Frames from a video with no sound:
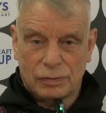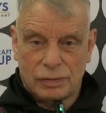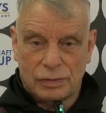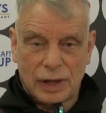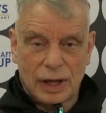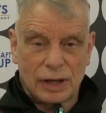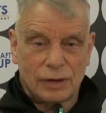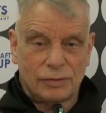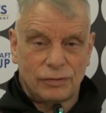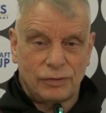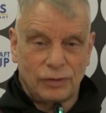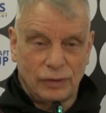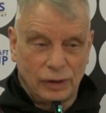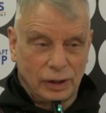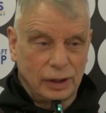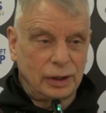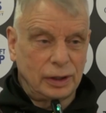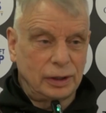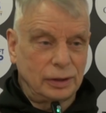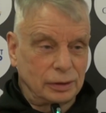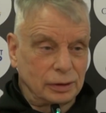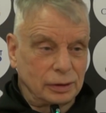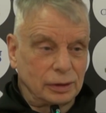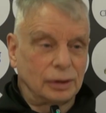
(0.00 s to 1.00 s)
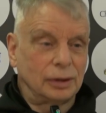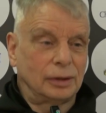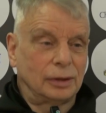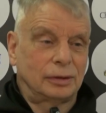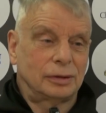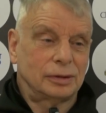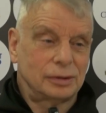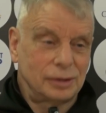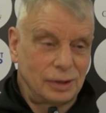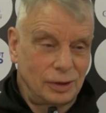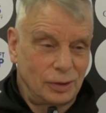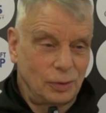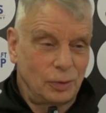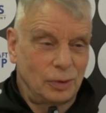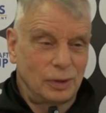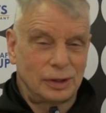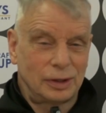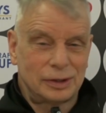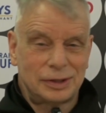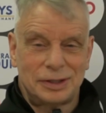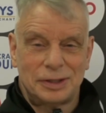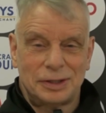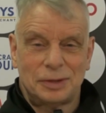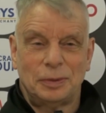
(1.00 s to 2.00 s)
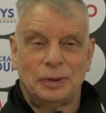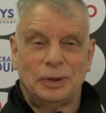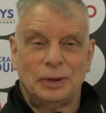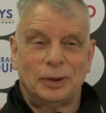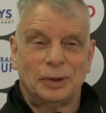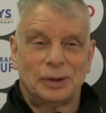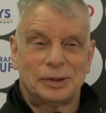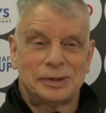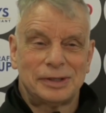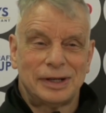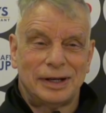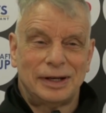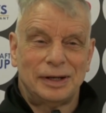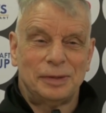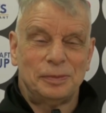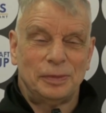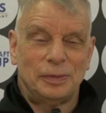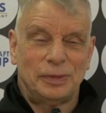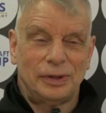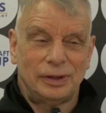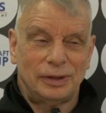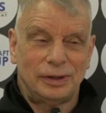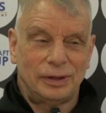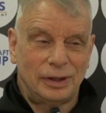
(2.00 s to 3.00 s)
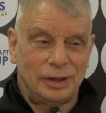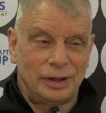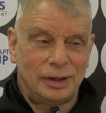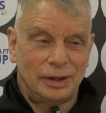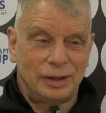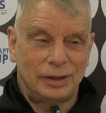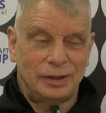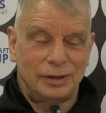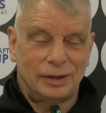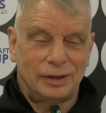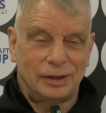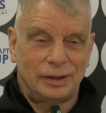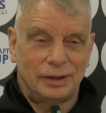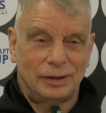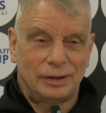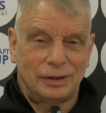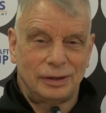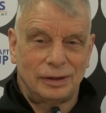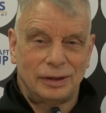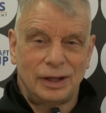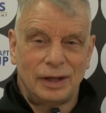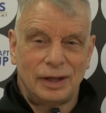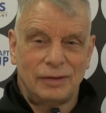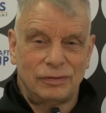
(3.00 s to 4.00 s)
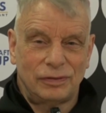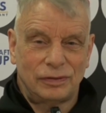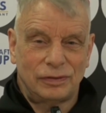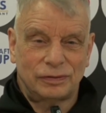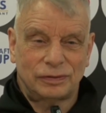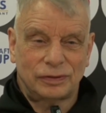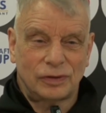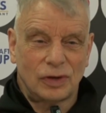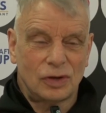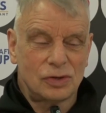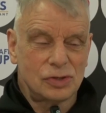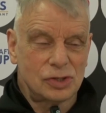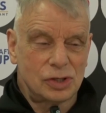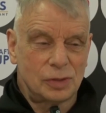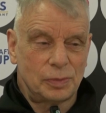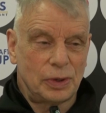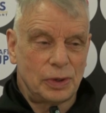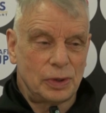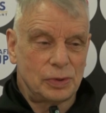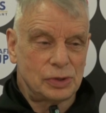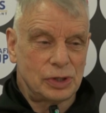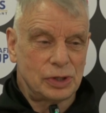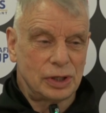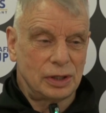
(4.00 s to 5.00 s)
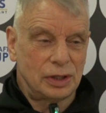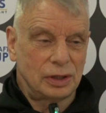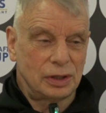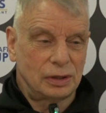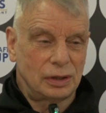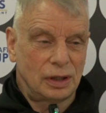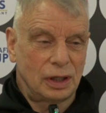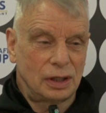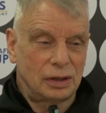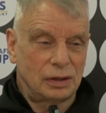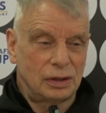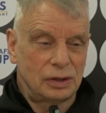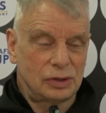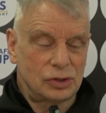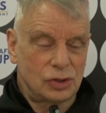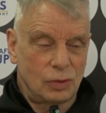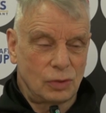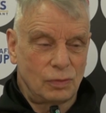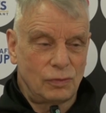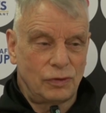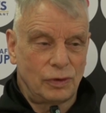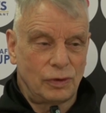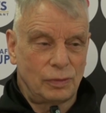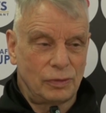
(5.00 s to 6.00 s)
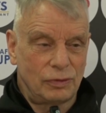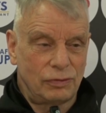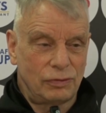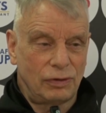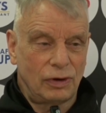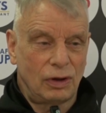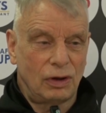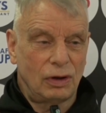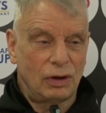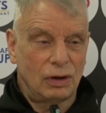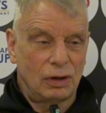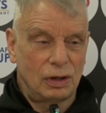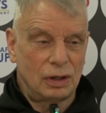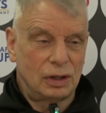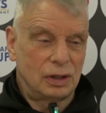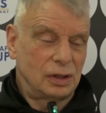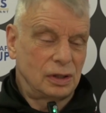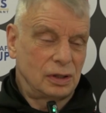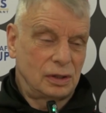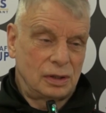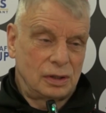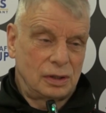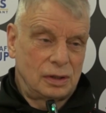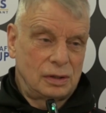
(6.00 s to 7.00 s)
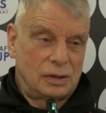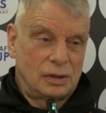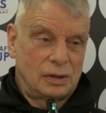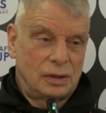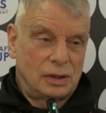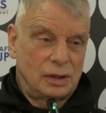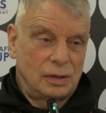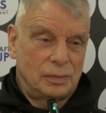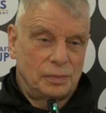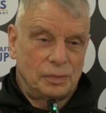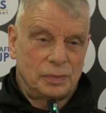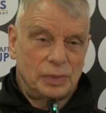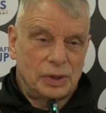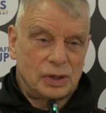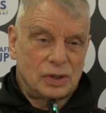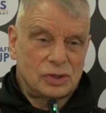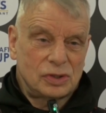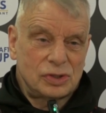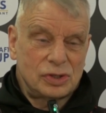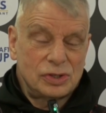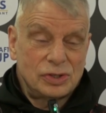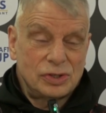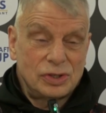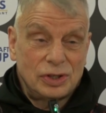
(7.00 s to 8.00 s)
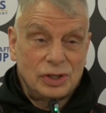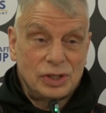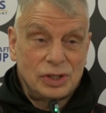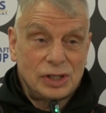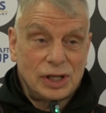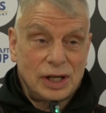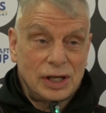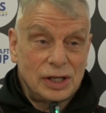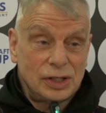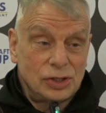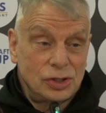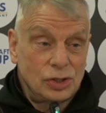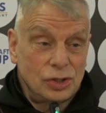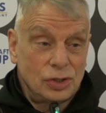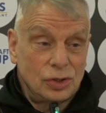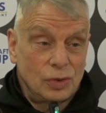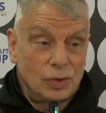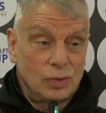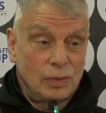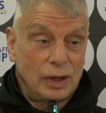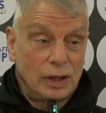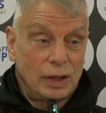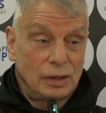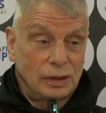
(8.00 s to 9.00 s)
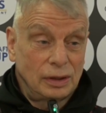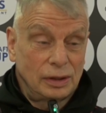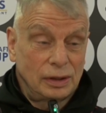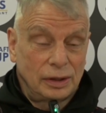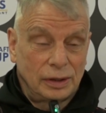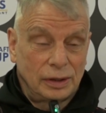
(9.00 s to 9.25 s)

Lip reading: thankfully, because they don't want to listen to me all the time, they've contributed, and it's come from the floor because there's a desire to do well,